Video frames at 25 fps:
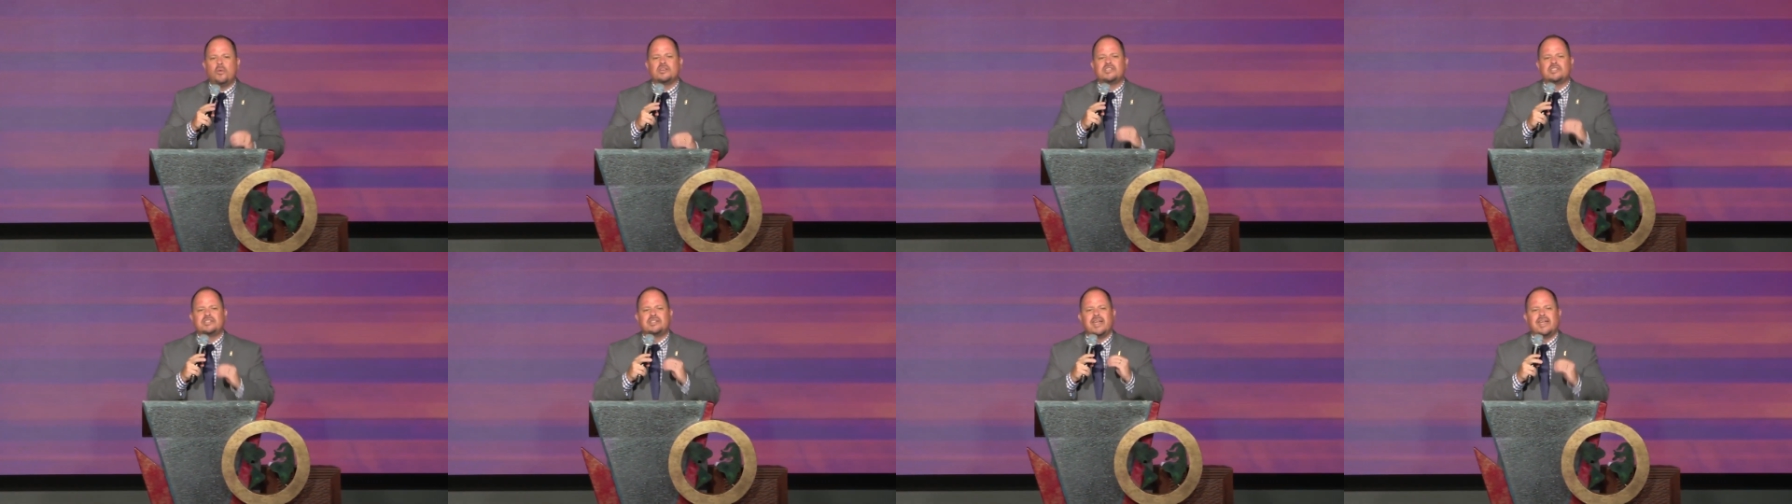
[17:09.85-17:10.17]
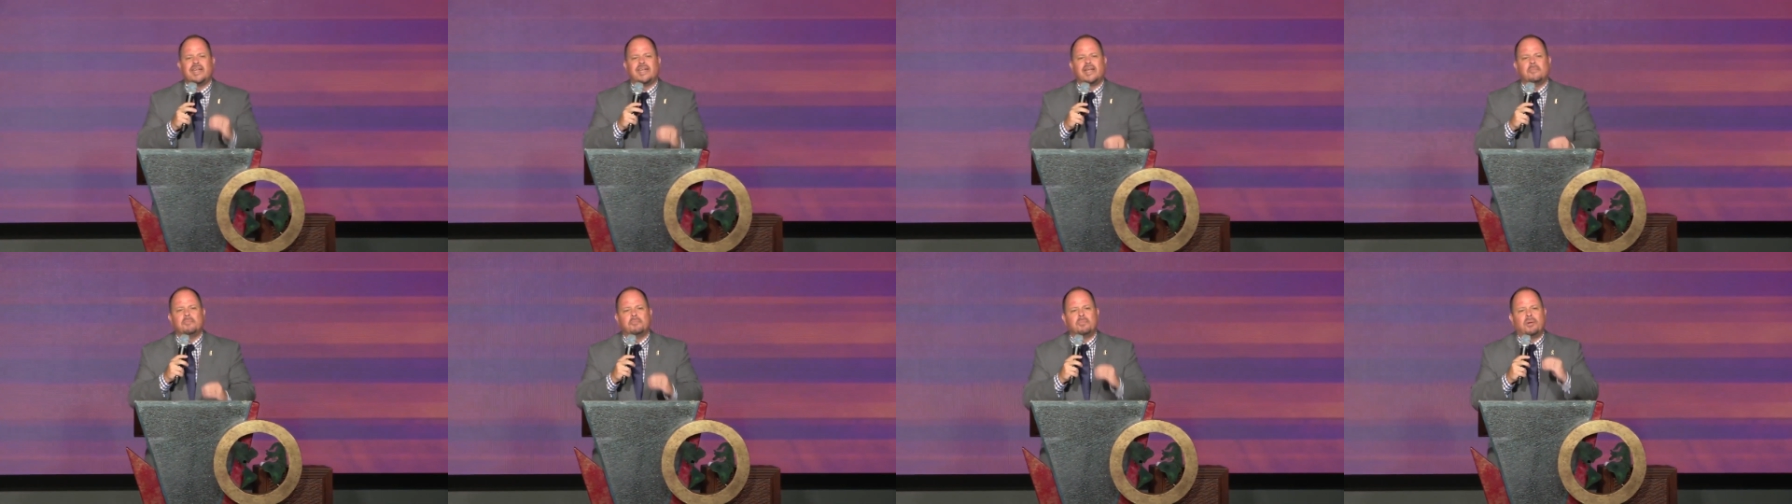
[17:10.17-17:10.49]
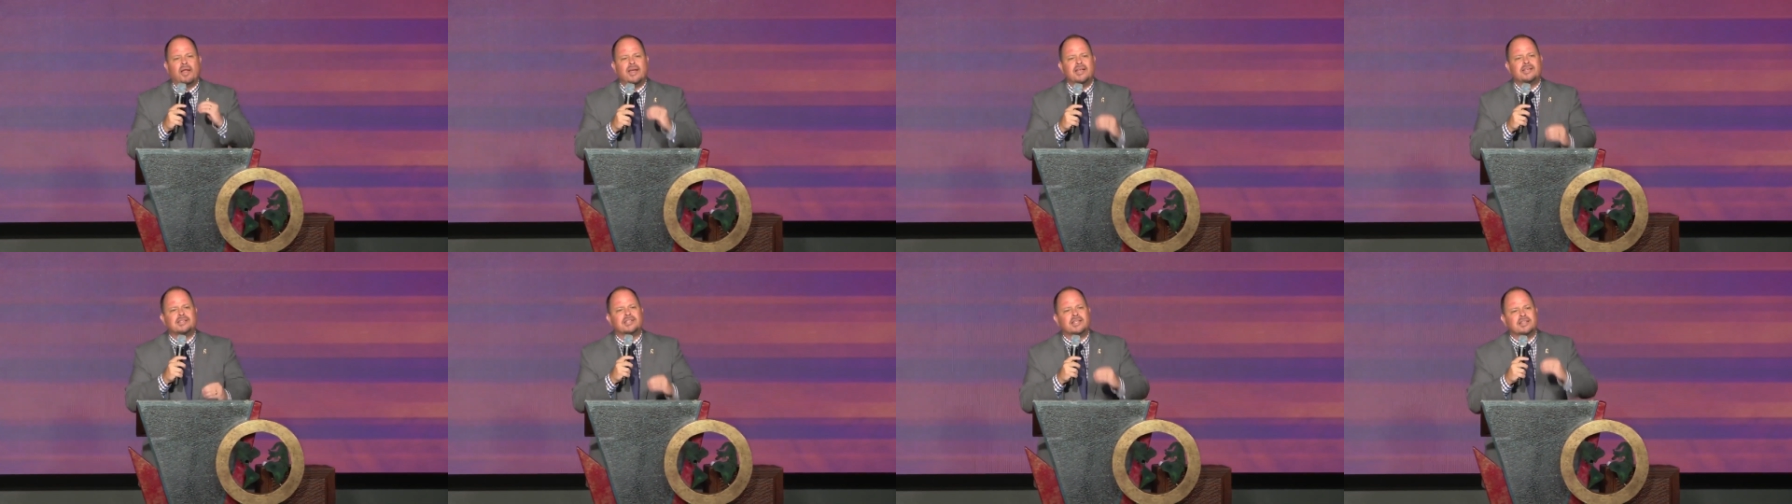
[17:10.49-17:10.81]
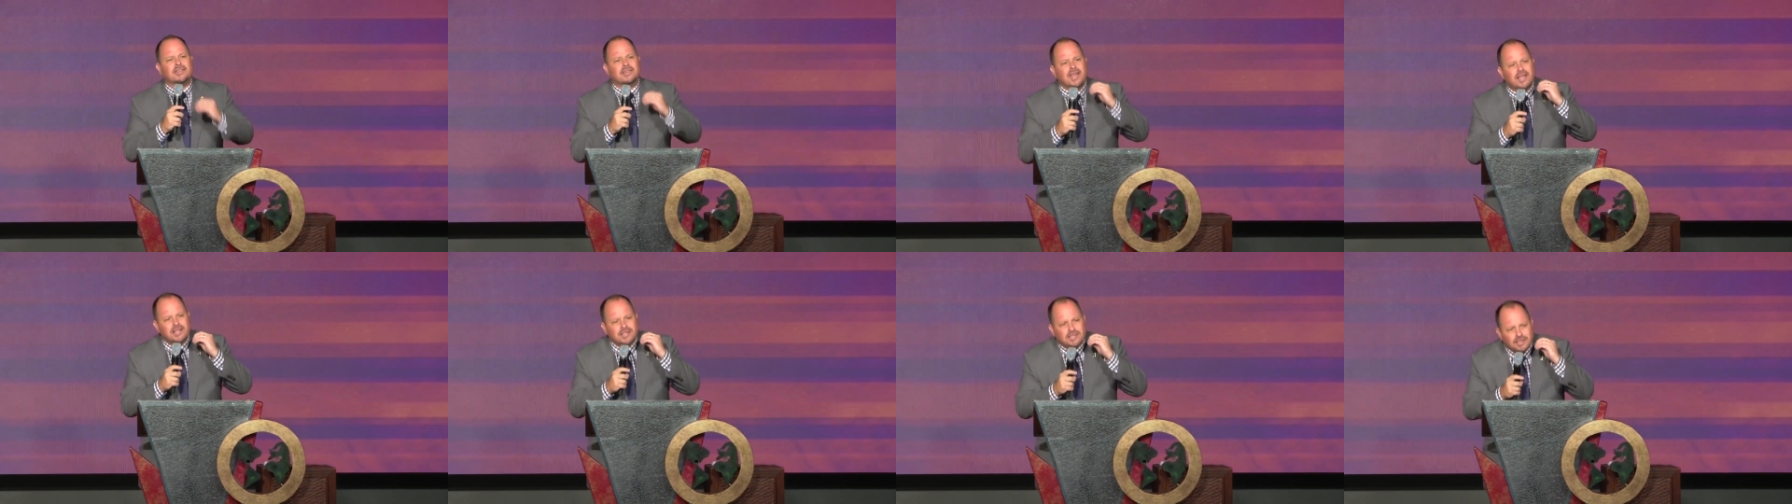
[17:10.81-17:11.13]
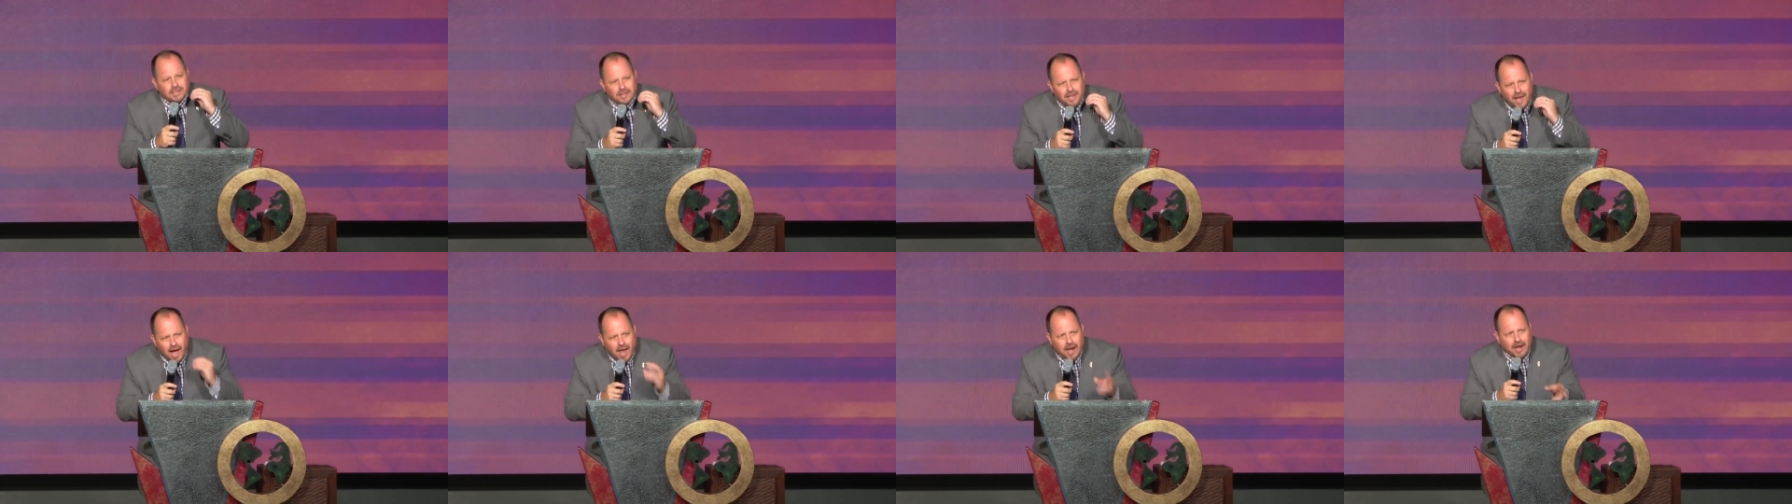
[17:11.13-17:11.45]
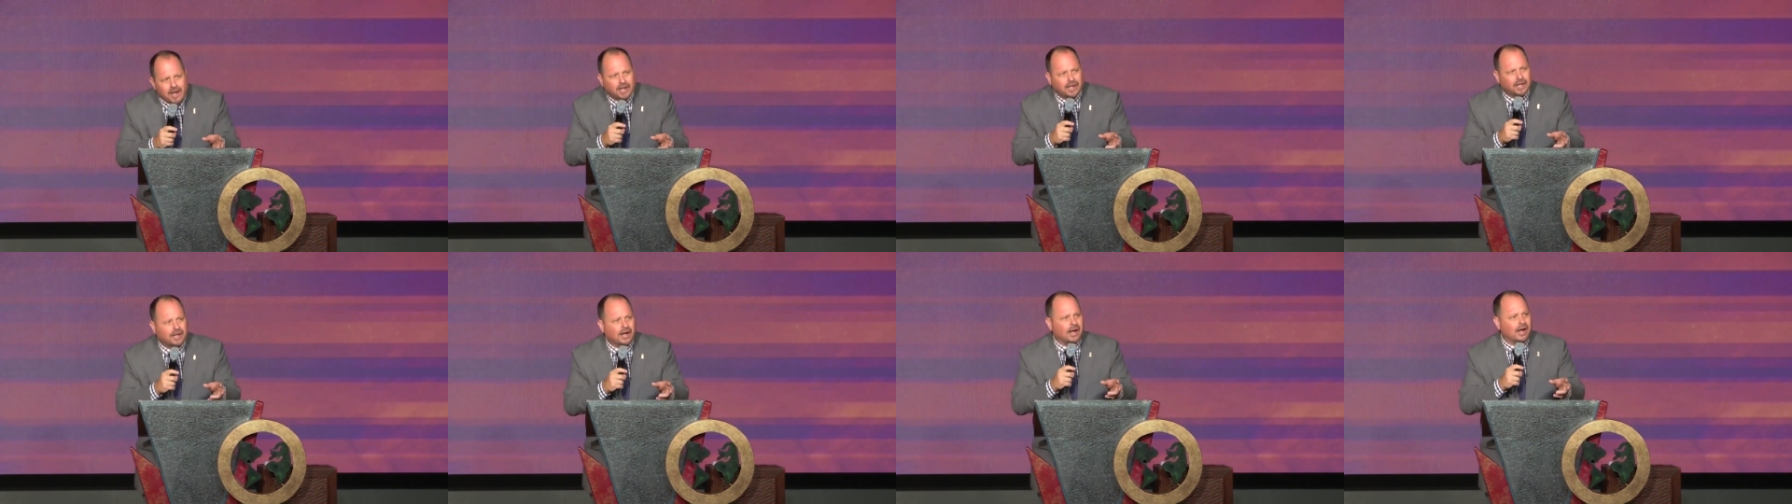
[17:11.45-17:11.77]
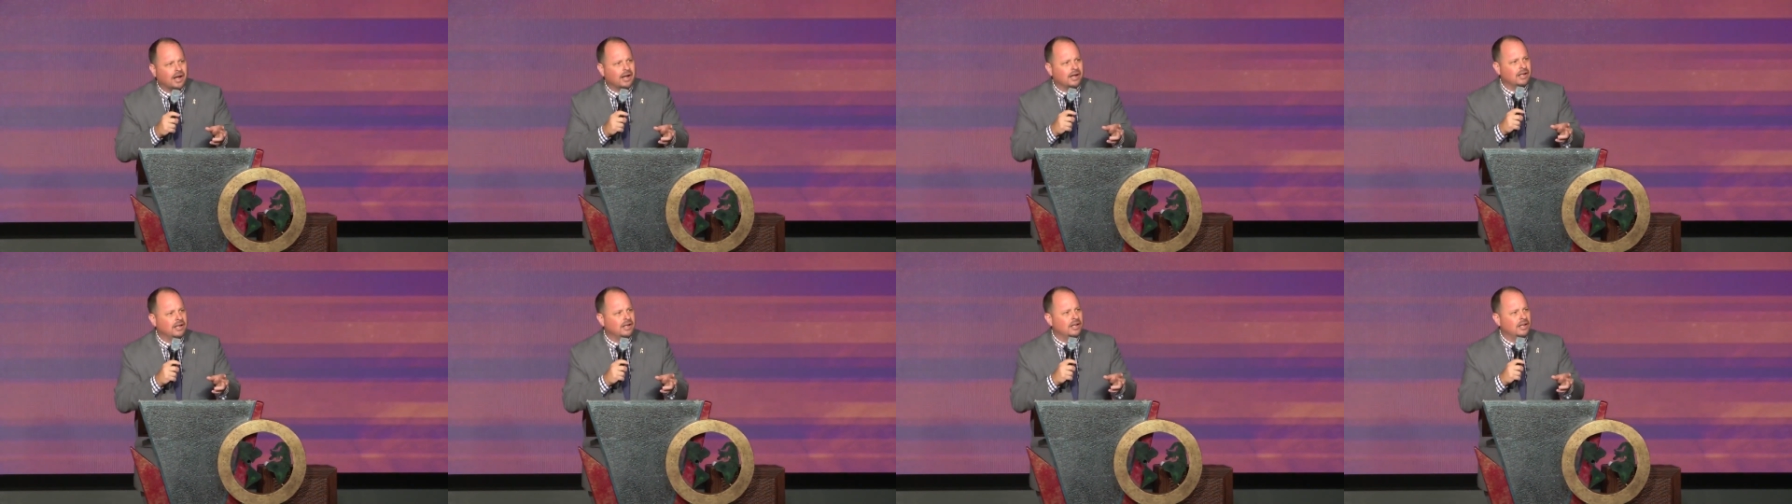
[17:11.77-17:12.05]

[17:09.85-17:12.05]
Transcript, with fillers: was taking place in Thessalonica